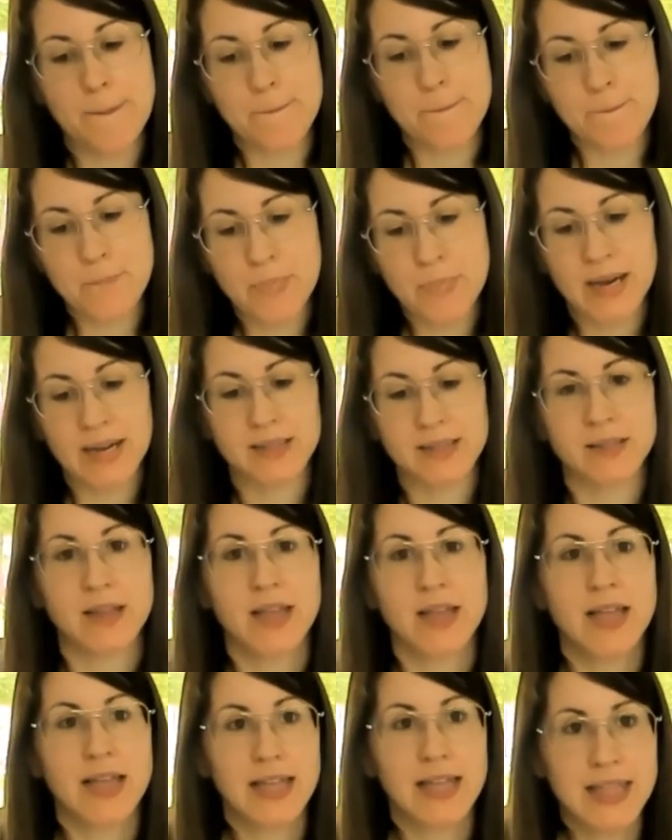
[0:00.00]
But
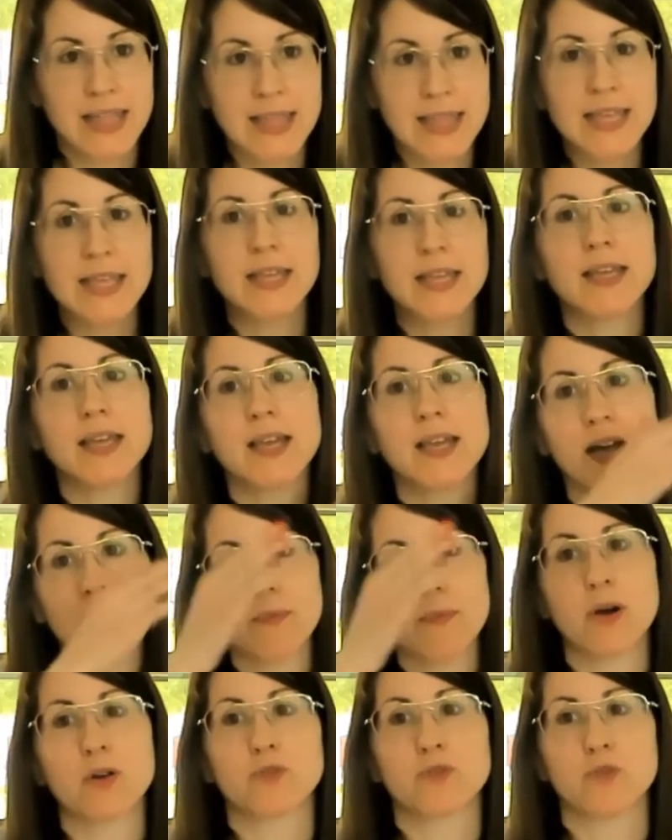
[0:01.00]
thinking
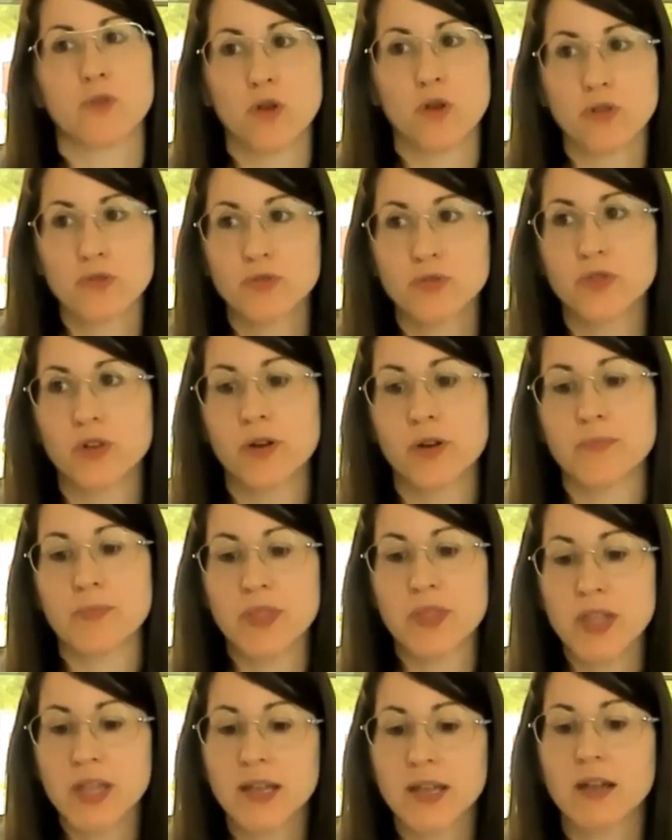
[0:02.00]
about long term,
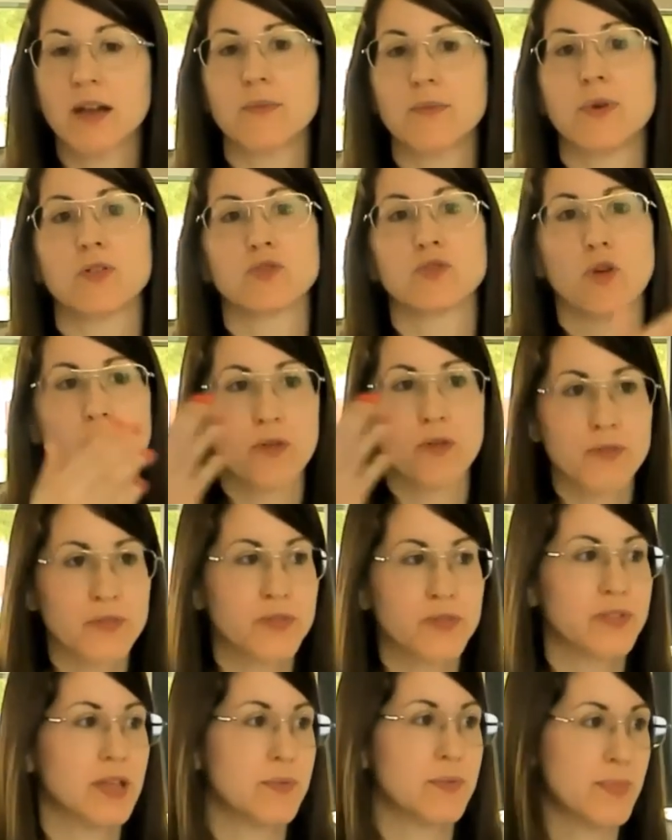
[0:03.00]
thinking about
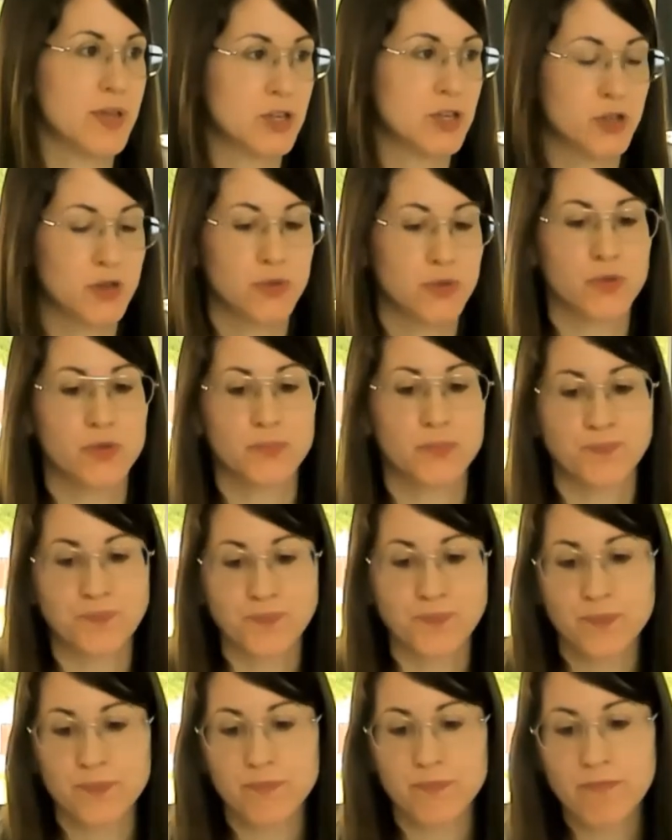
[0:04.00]
other dimensions
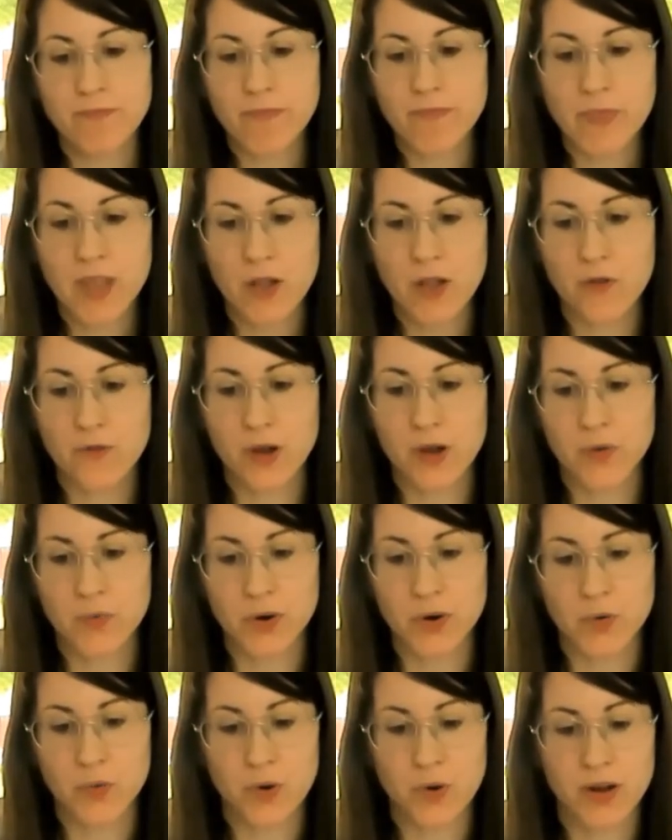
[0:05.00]
of
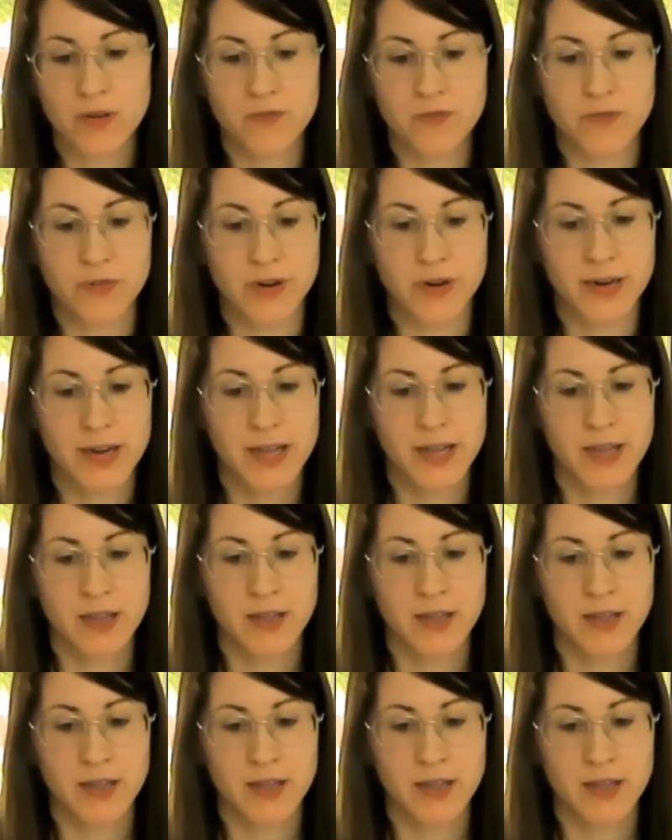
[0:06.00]
our welfare,